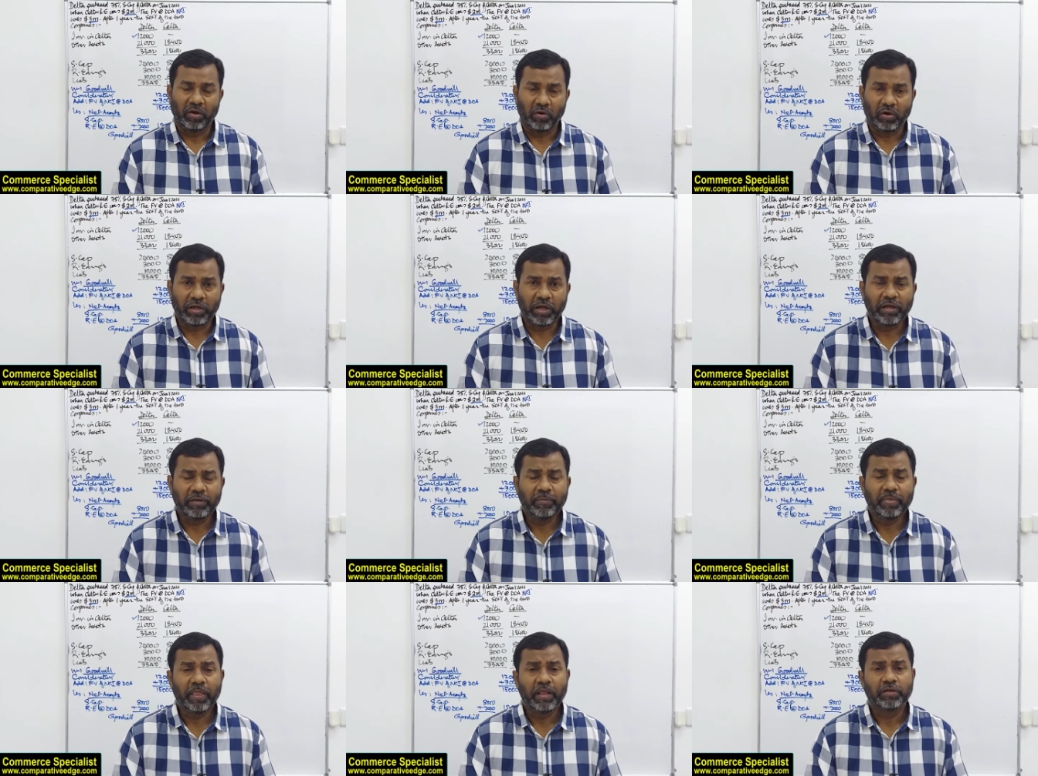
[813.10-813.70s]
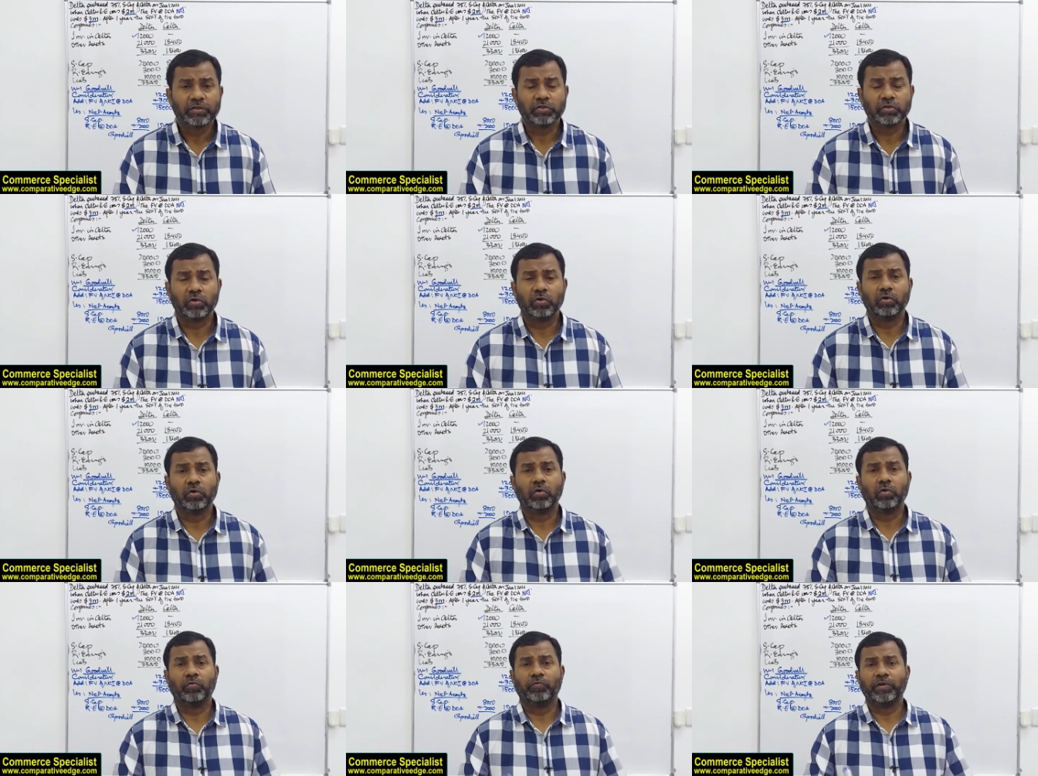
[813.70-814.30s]
Okay,
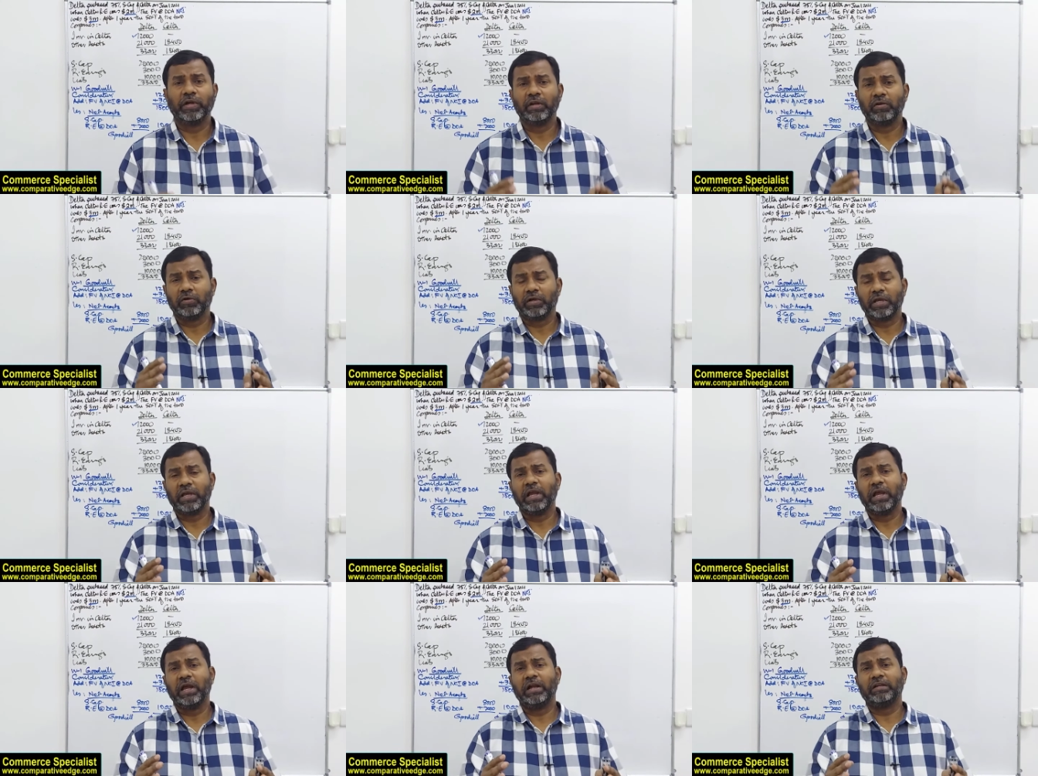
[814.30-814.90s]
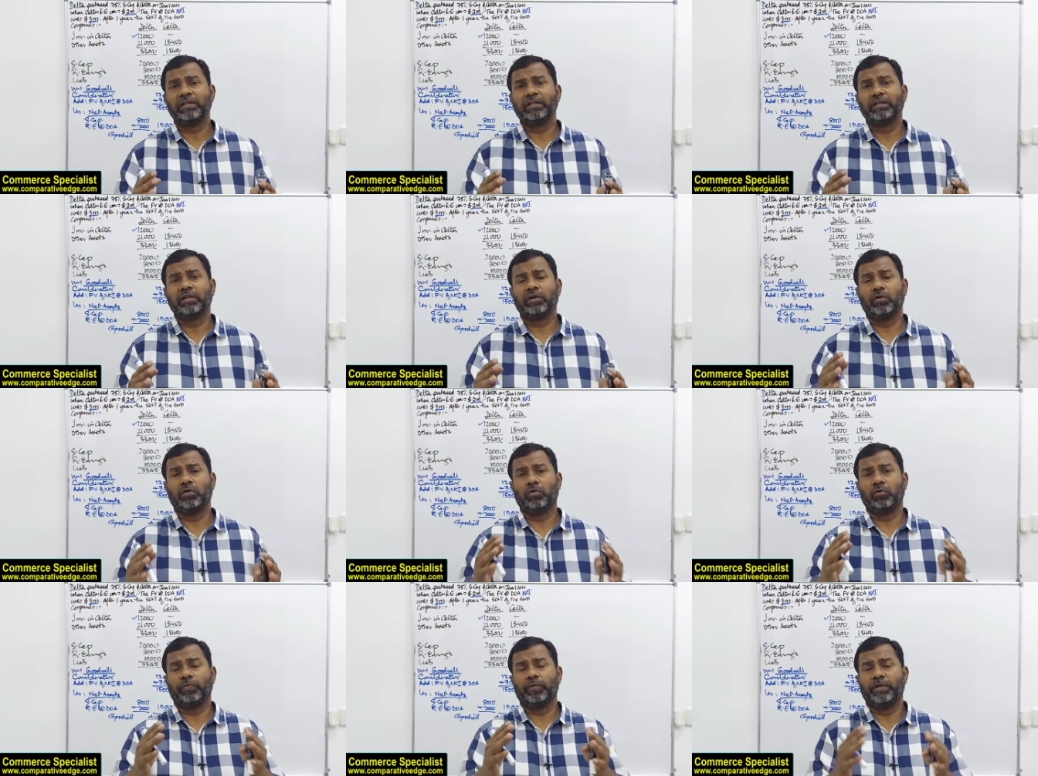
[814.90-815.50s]
so we are looking at the
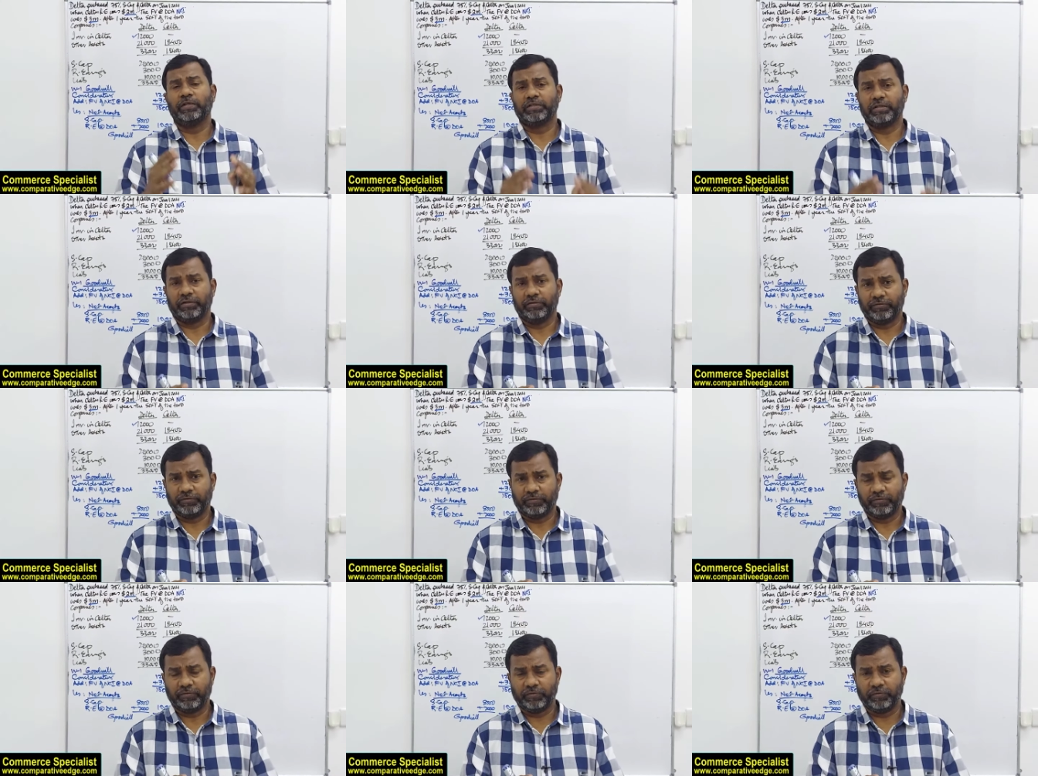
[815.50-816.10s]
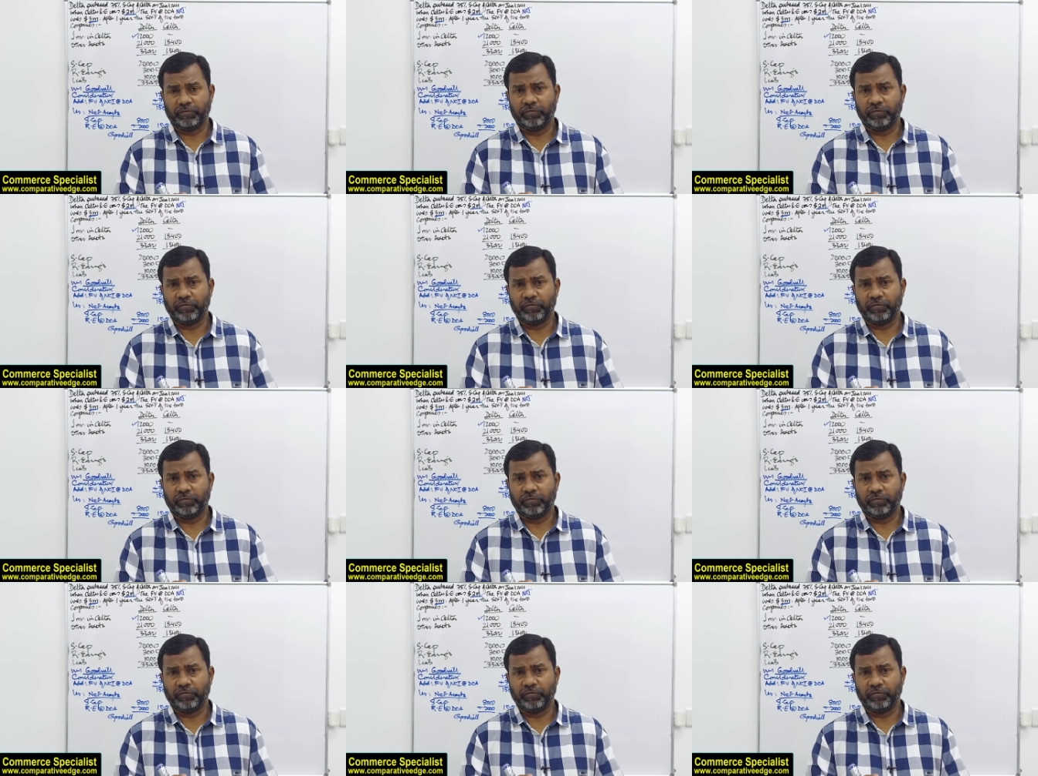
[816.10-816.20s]
group reserves.